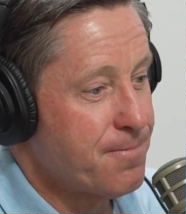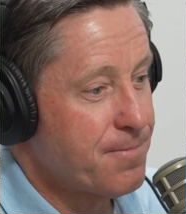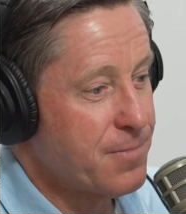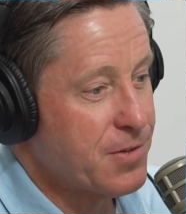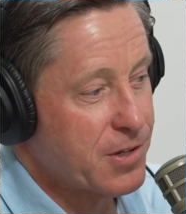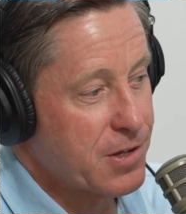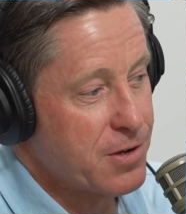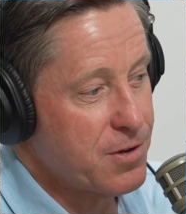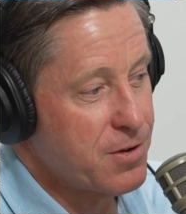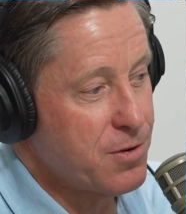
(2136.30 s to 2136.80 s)

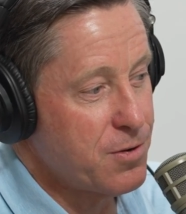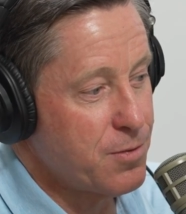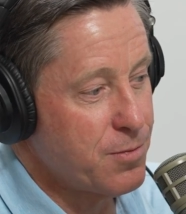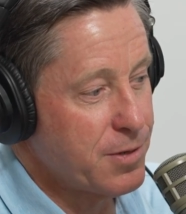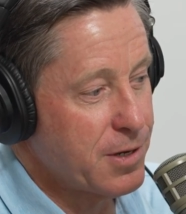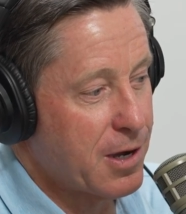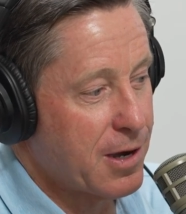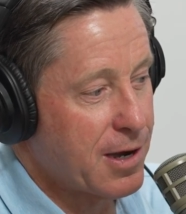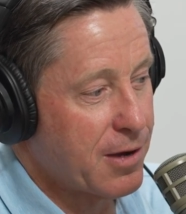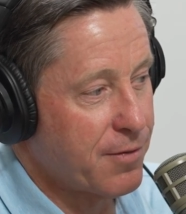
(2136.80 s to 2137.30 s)
So
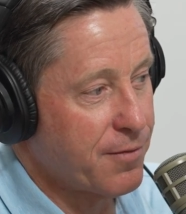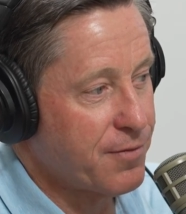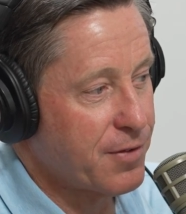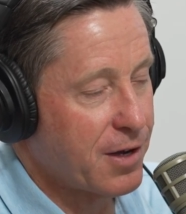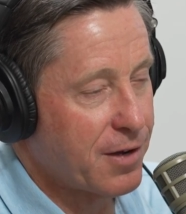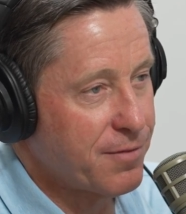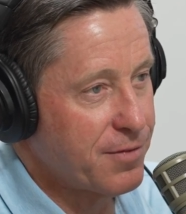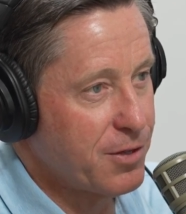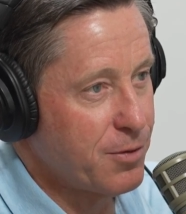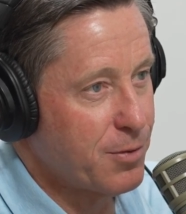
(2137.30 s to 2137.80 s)
you know, how
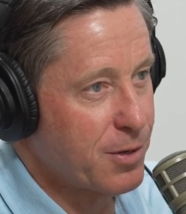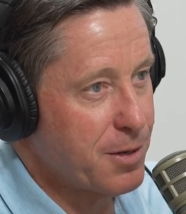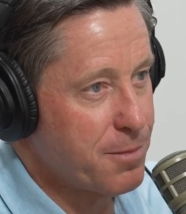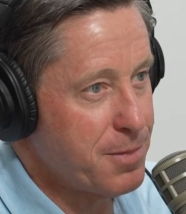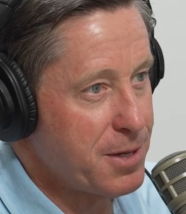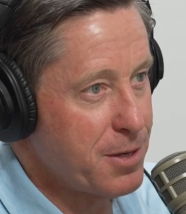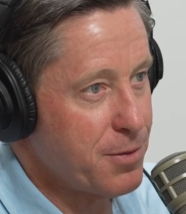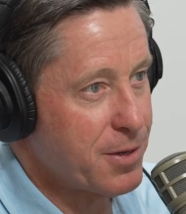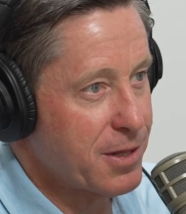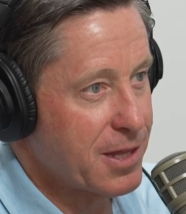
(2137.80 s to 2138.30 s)
involved do you want to
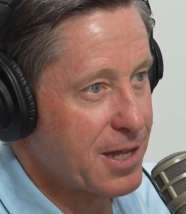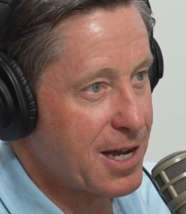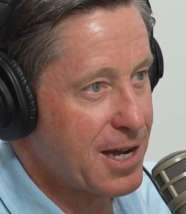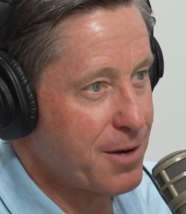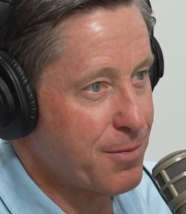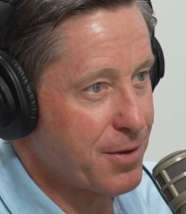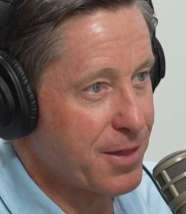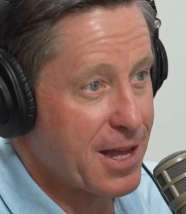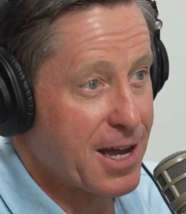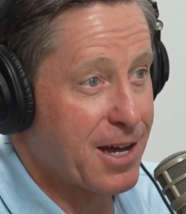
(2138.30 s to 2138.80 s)
be with
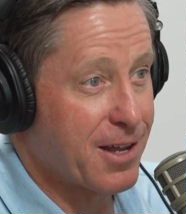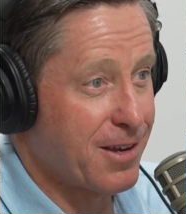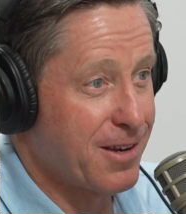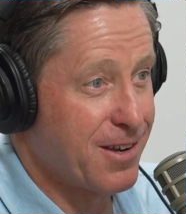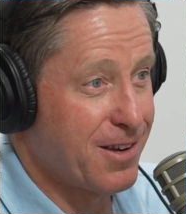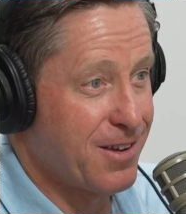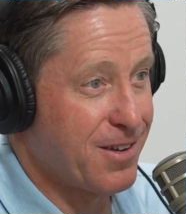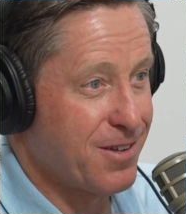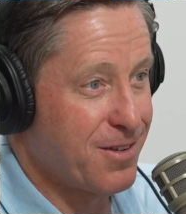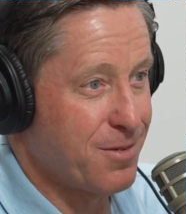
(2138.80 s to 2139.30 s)
that without
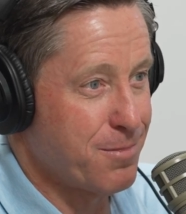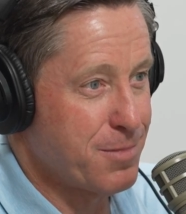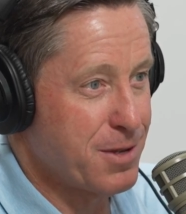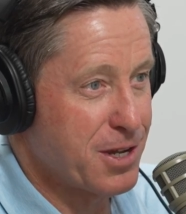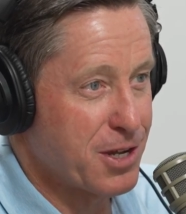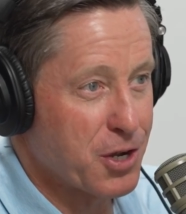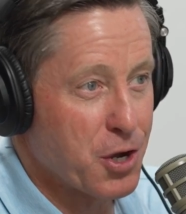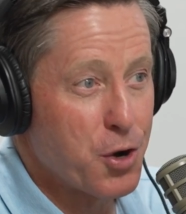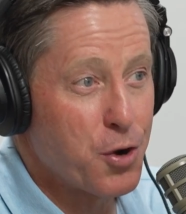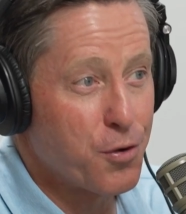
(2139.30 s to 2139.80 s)

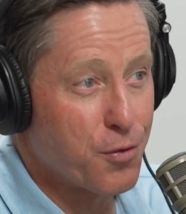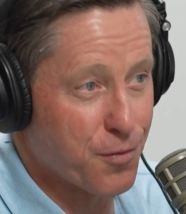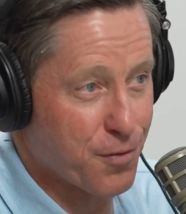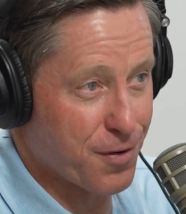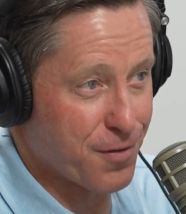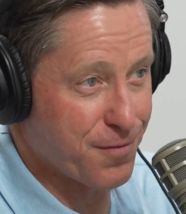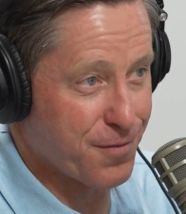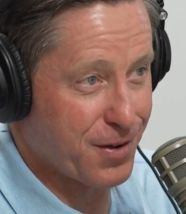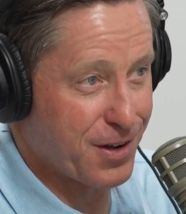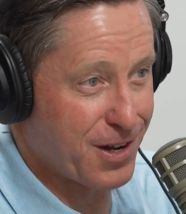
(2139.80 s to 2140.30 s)
being
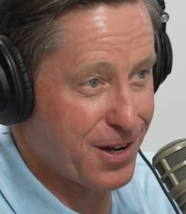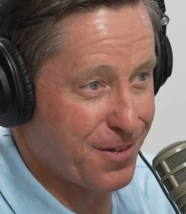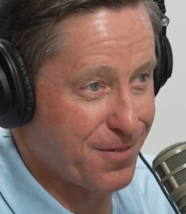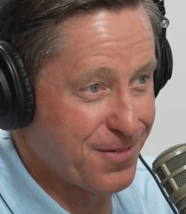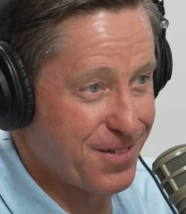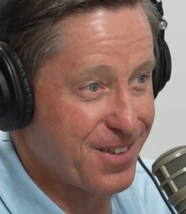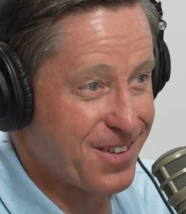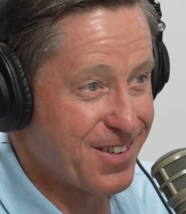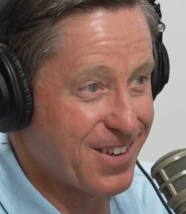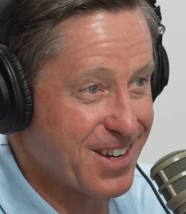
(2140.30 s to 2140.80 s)
over involved?